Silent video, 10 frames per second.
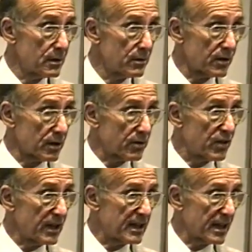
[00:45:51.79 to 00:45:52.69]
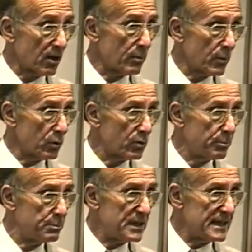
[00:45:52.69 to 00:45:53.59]
That a thing cannot
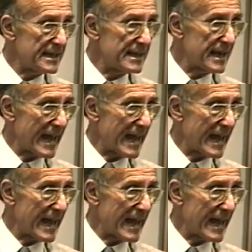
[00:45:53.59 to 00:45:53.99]
both be